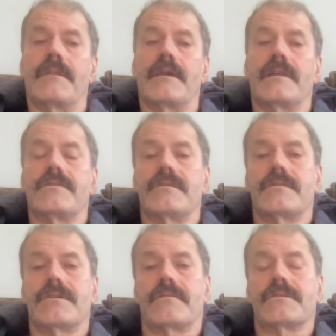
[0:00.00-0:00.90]
and they
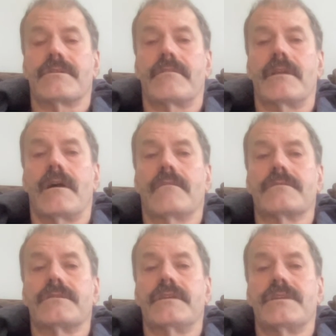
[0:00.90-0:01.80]
charged
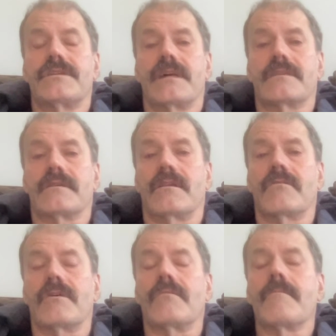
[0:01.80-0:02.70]
$30 to digitize a
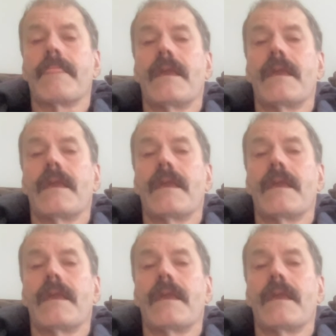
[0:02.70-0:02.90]
logo,